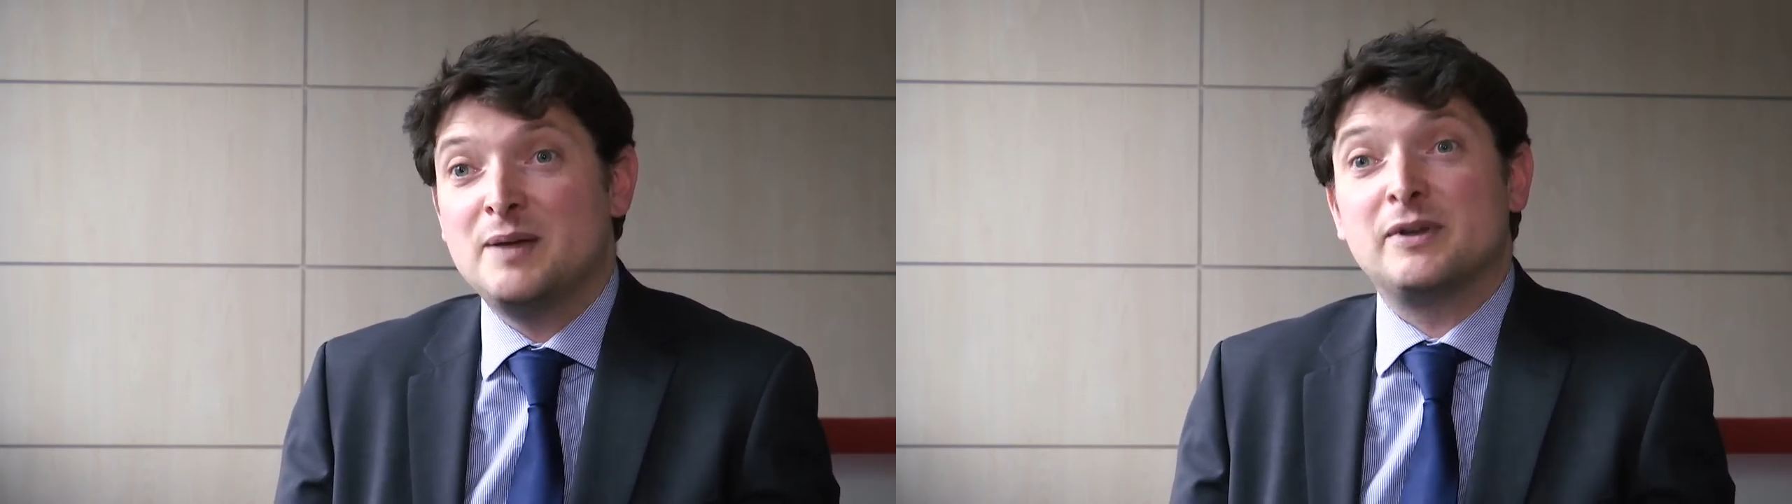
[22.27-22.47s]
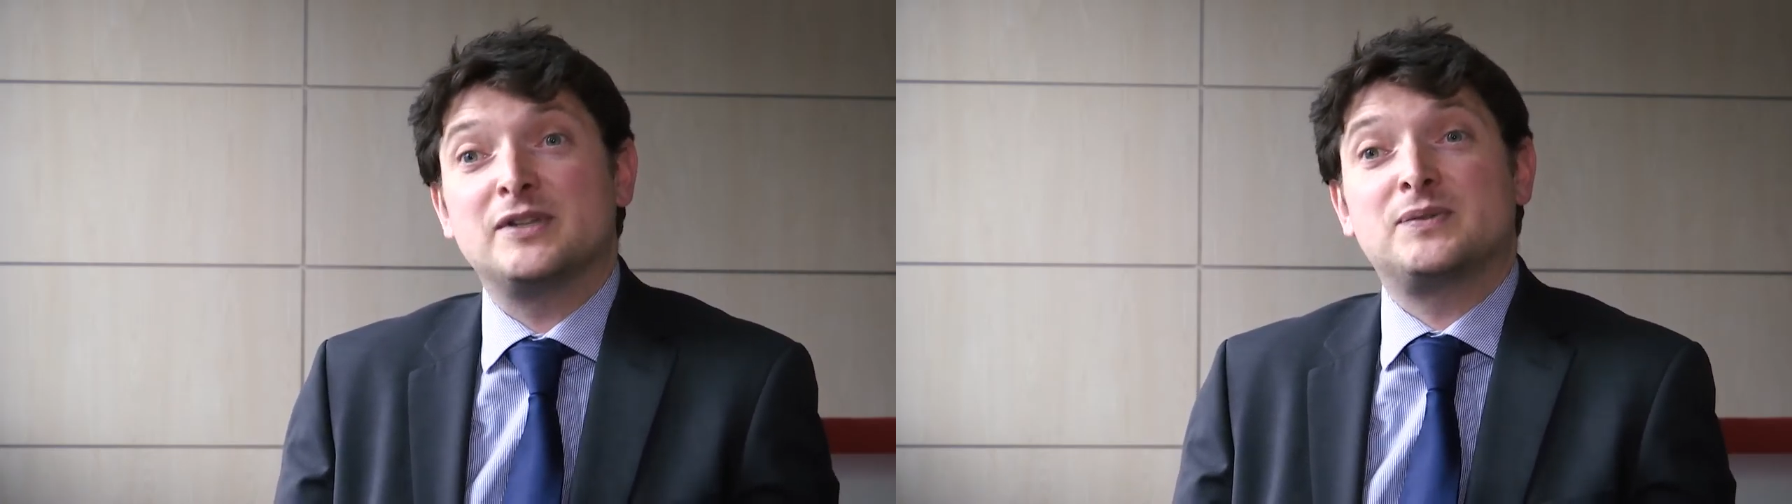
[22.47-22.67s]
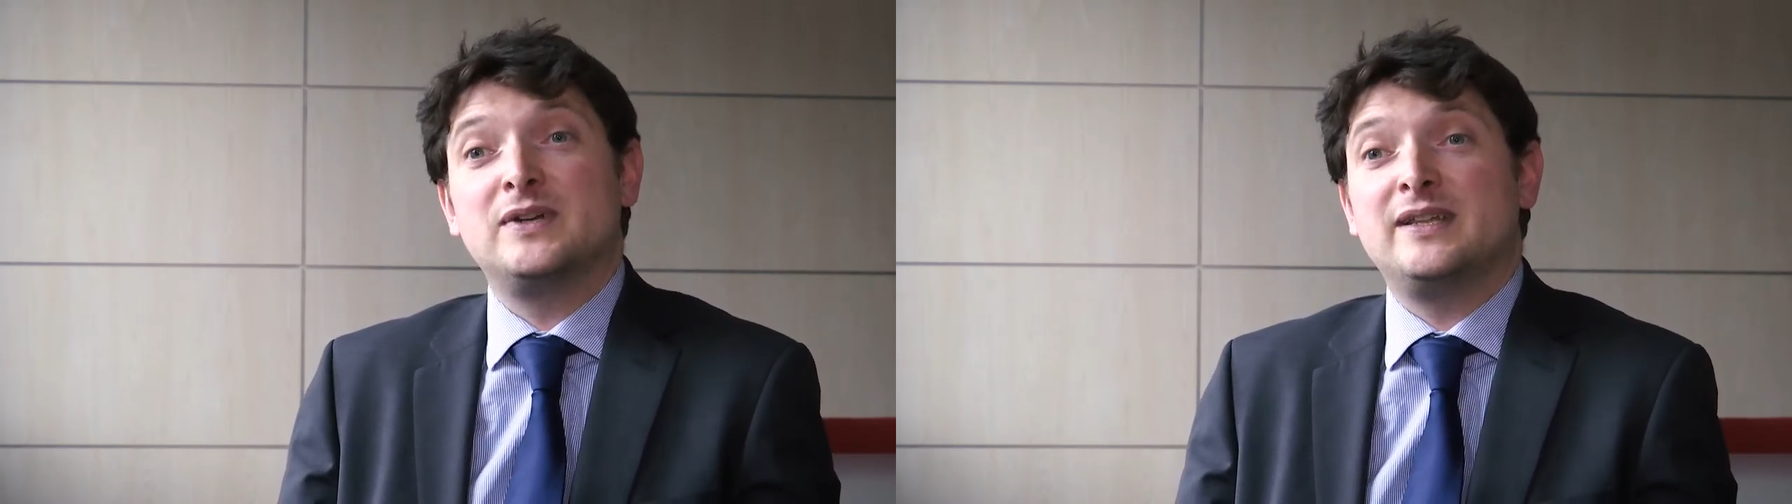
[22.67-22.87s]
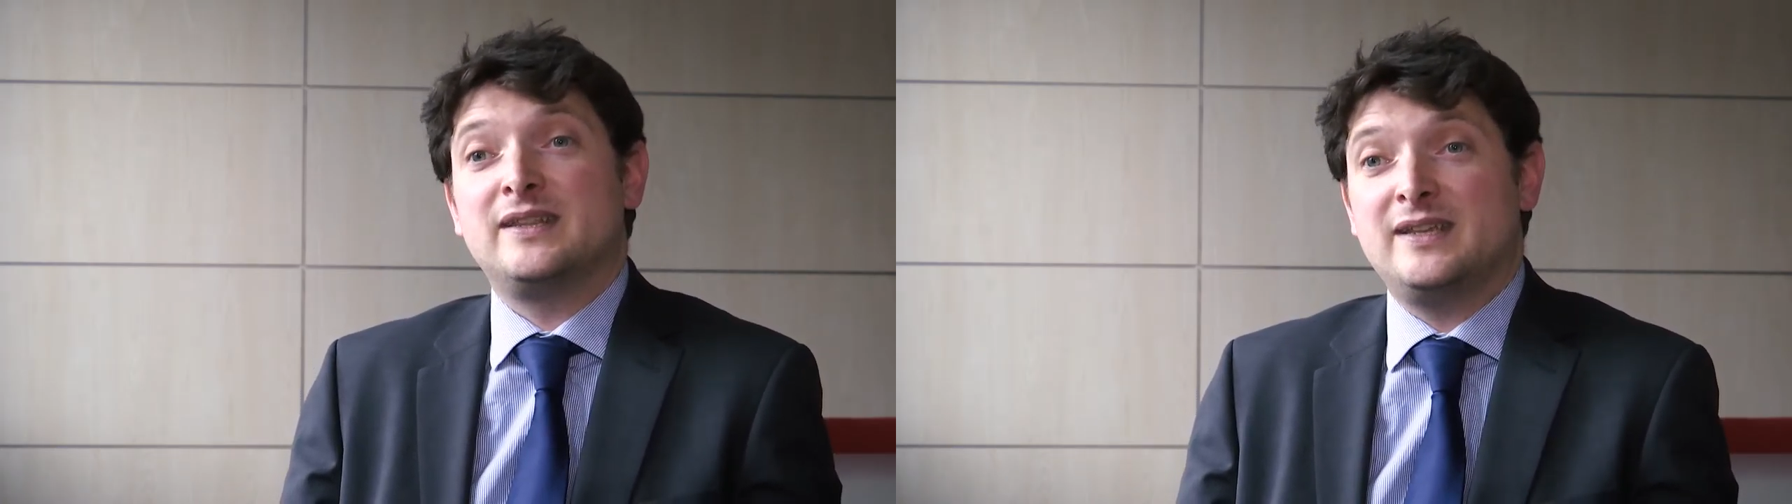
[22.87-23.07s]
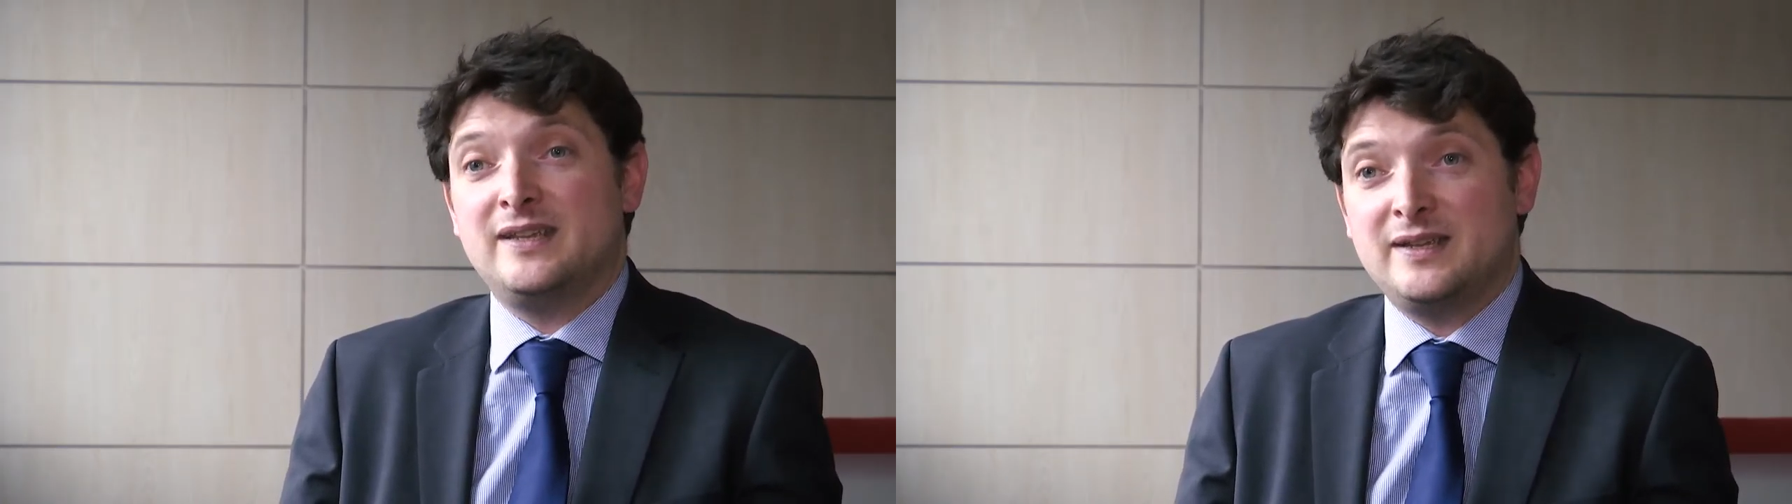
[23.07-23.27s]
But it's really
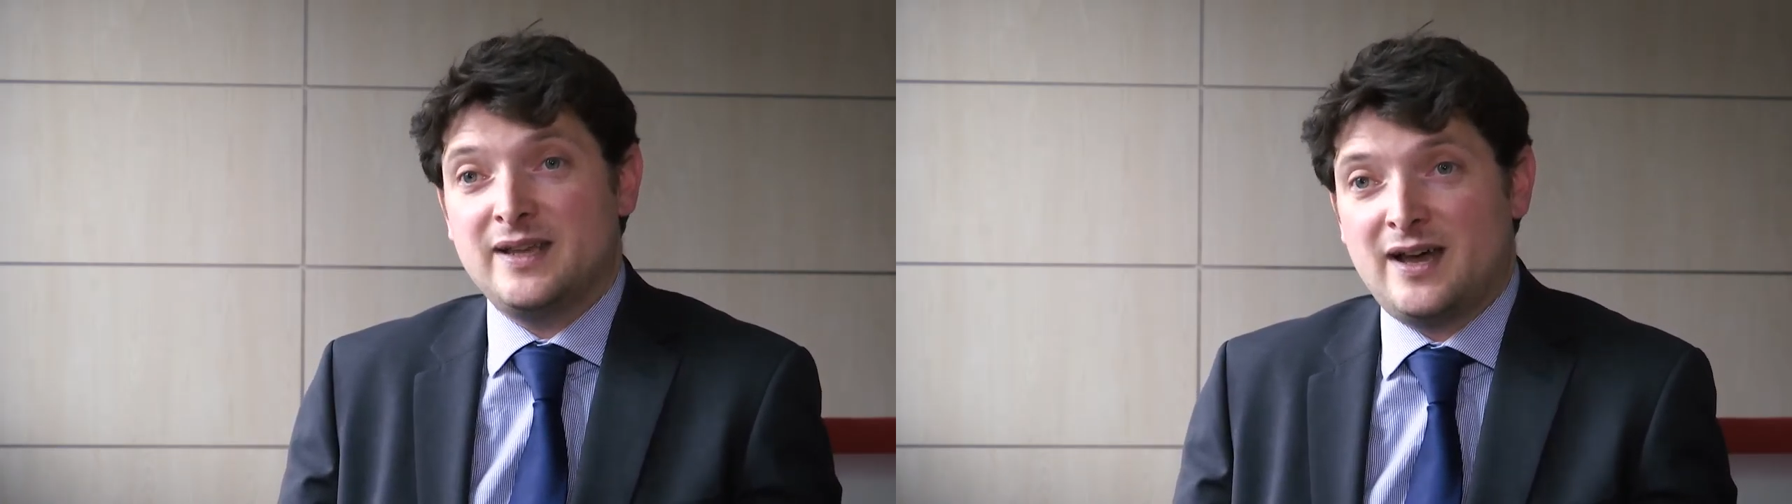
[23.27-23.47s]
the